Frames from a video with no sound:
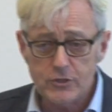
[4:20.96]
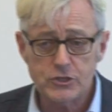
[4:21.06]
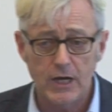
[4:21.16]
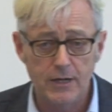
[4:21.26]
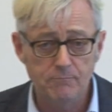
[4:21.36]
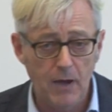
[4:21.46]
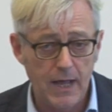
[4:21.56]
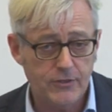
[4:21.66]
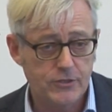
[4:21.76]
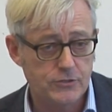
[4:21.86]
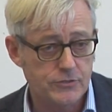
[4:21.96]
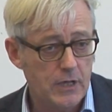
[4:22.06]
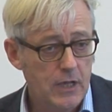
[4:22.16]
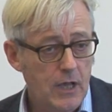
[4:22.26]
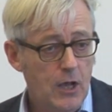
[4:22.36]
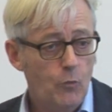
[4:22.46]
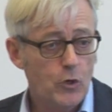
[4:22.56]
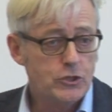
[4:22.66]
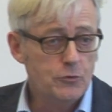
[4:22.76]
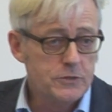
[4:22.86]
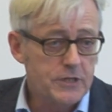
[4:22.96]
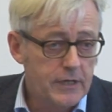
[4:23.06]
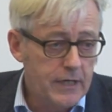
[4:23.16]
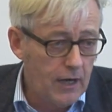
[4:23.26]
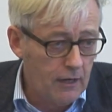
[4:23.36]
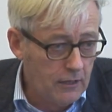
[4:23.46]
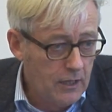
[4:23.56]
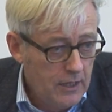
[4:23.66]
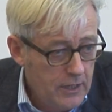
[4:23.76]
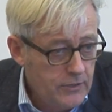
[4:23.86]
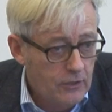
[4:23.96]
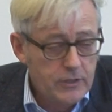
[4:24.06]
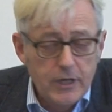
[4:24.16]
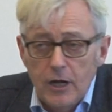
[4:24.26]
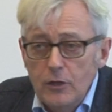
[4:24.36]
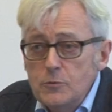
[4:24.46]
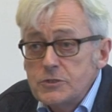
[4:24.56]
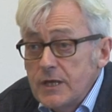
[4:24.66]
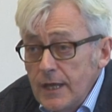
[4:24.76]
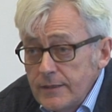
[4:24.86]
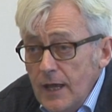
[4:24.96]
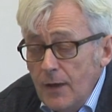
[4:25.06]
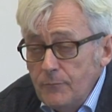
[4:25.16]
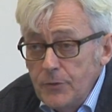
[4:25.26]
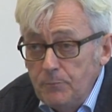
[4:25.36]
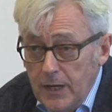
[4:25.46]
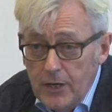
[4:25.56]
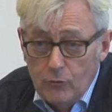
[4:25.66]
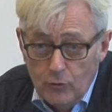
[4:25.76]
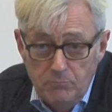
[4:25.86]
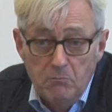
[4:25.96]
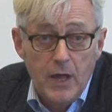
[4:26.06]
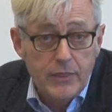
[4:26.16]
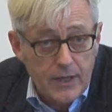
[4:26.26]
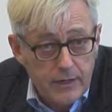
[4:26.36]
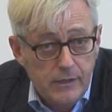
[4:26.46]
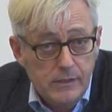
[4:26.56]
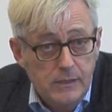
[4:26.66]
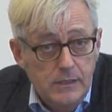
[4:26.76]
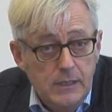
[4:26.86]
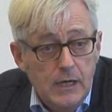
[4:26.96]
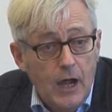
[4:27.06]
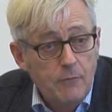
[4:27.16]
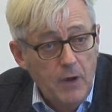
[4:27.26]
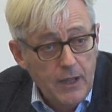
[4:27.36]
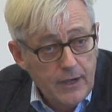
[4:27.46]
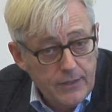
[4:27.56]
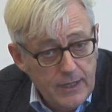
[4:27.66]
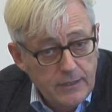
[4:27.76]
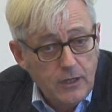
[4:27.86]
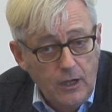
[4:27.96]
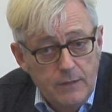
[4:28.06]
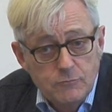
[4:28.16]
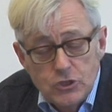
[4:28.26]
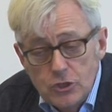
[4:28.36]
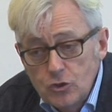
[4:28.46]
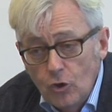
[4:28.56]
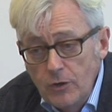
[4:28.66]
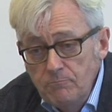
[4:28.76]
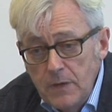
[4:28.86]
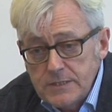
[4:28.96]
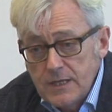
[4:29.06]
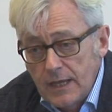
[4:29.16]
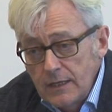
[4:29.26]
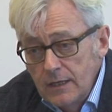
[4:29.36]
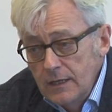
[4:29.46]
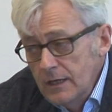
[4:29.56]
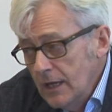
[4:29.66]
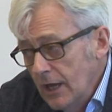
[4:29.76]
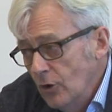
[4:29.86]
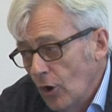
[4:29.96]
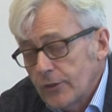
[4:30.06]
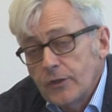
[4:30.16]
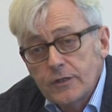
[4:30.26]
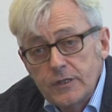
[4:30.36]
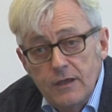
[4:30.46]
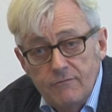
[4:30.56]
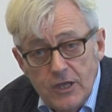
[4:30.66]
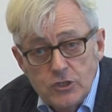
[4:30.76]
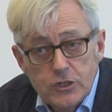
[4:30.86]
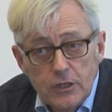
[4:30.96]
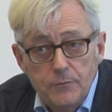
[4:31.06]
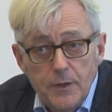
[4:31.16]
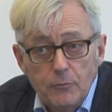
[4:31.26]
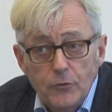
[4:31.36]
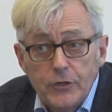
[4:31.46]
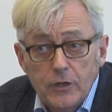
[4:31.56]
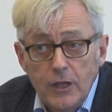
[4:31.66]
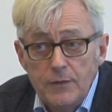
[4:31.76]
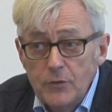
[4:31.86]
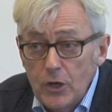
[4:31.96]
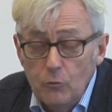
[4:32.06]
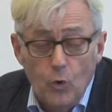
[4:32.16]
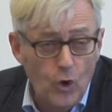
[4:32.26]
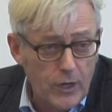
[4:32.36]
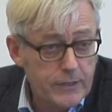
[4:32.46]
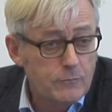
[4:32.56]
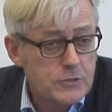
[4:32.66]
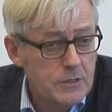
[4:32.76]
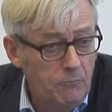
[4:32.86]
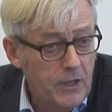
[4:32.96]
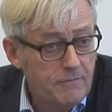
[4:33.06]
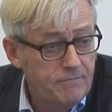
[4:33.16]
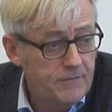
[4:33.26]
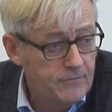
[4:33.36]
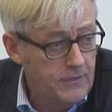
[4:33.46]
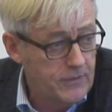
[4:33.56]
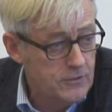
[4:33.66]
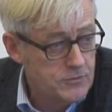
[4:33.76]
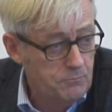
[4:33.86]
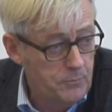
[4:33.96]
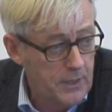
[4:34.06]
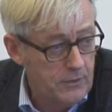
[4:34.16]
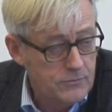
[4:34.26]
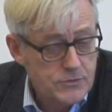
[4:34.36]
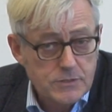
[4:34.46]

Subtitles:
with Shannon Matthews was she was a girl, young girl who was kidnapped by her own mother. Her mother then claimed she'd gone missing in order to eventually be able to claim the reward. It was something like £50,000.